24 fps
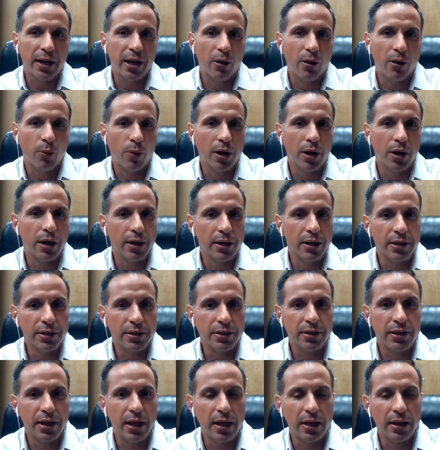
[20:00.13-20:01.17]
out what it
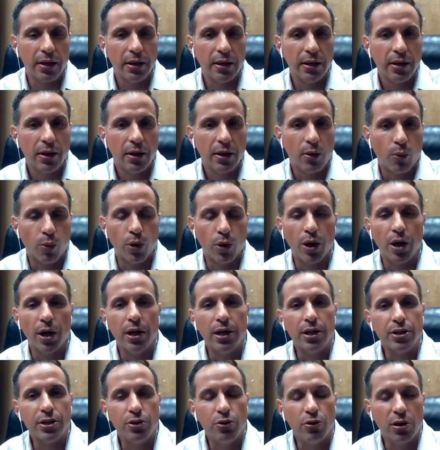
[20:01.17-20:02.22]
is that, where it
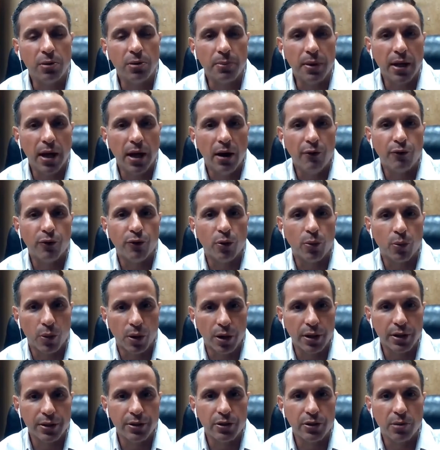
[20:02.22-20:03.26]
is you can be helpful, where
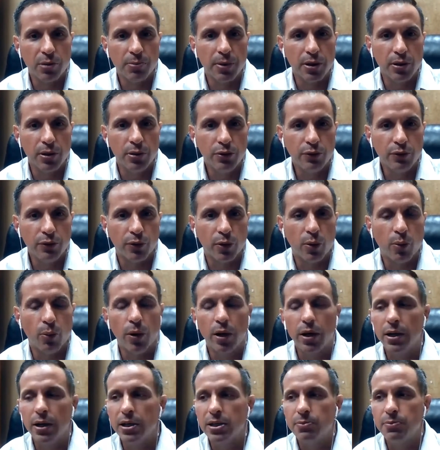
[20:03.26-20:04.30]
it is you can be useful,
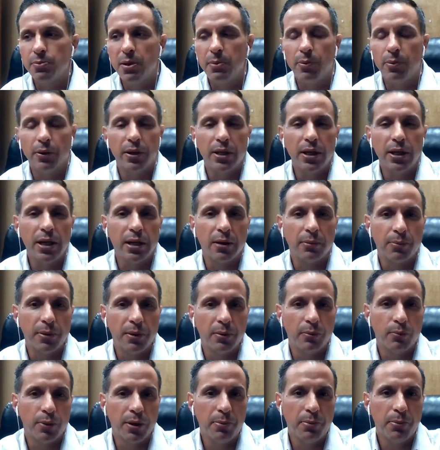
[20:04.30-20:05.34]
what it is people need,
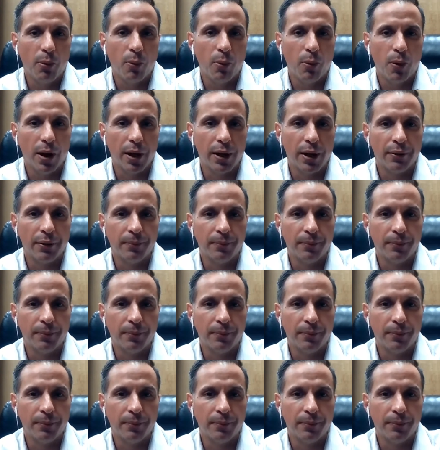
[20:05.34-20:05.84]
people want.